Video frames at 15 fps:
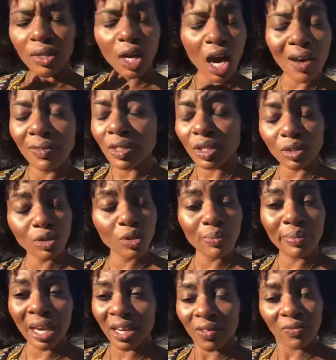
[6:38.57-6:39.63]
the officer
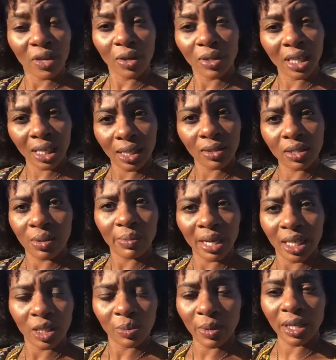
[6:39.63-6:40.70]
made it very clear to
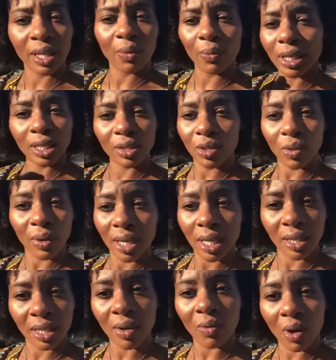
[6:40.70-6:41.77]
management that we didn't do
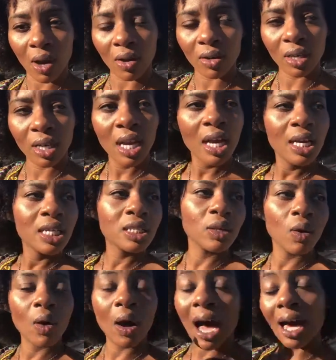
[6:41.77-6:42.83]
anything wrong.
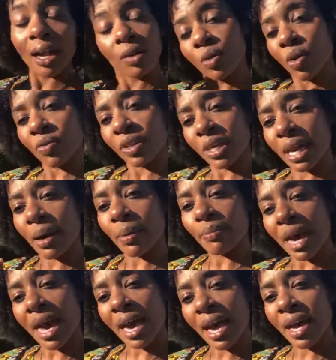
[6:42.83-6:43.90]
So, I don't know if they got
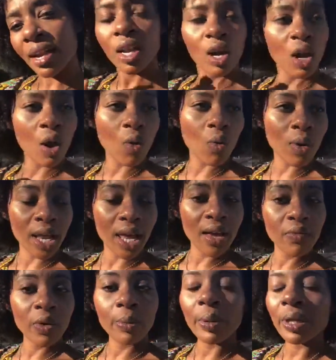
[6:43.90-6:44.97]
mad or
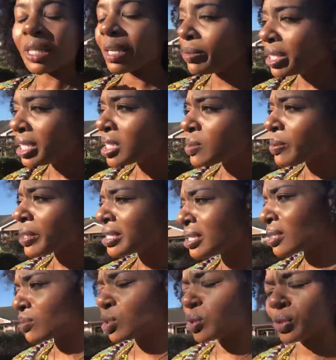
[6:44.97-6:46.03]
whatever, but let me explain
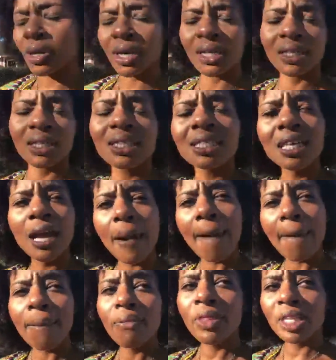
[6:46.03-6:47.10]
to you guys.
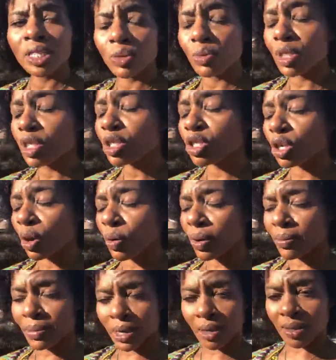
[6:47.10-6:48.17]
This was so
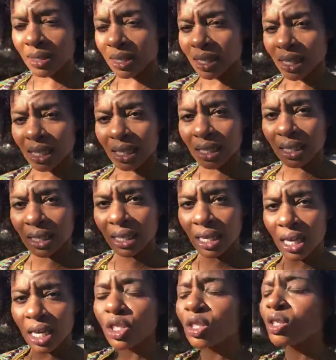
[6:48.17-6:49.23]
embarrassing
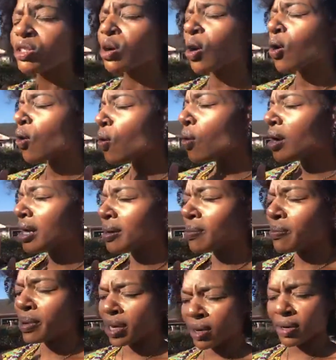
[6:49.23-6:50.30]
so
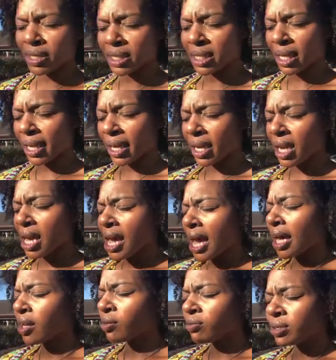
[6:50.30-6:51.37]
embarrassing.
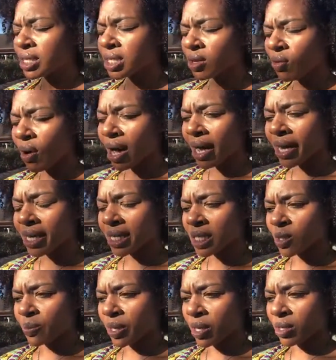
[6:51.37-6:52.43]
And the reason why
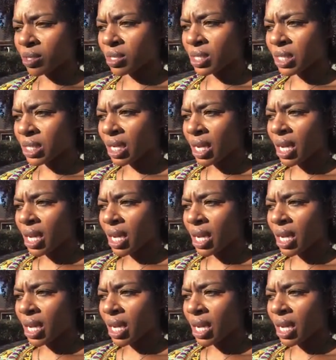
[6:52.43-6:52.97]
is because